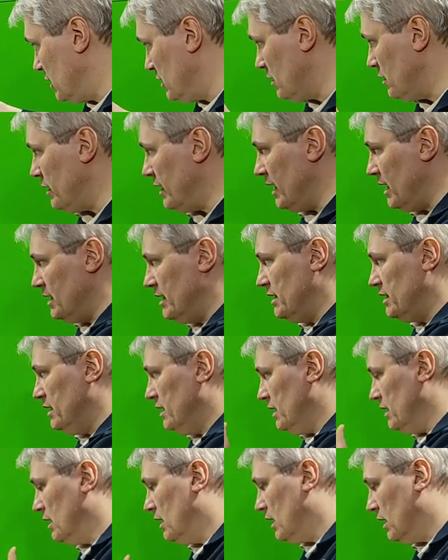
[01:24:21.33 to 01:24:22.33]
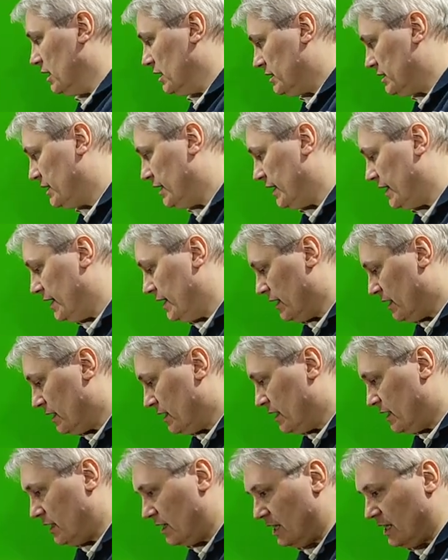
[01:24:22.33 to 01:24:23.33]
The LED are
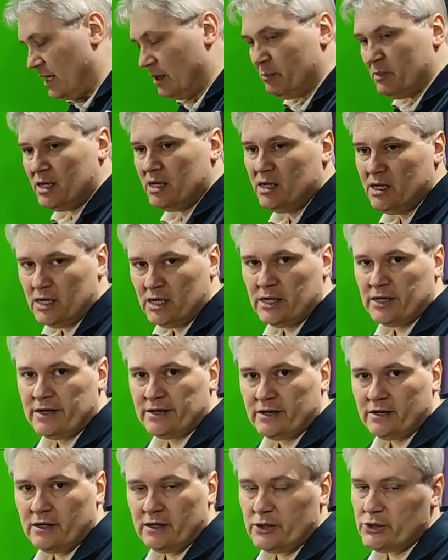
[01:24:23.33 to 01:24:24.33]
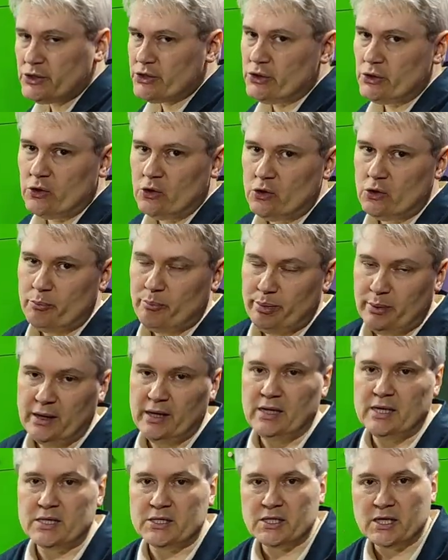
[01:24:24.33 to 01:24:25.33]
there, I'm here, so
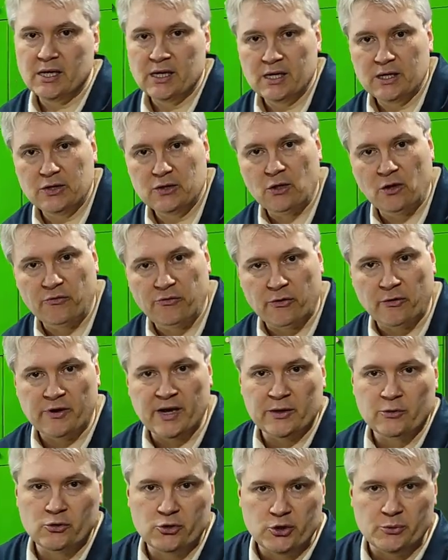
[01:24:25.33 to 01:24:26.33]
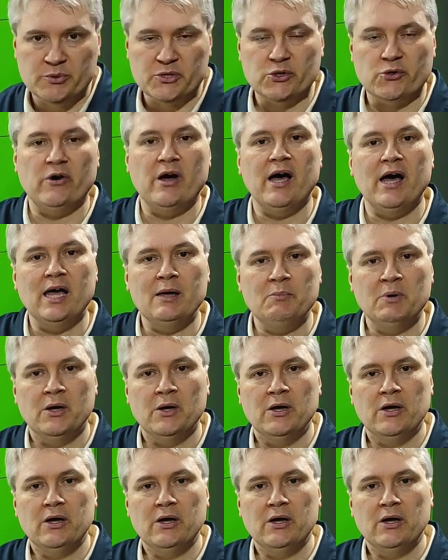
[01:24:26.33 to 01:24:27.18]
please don't forget to subscribe,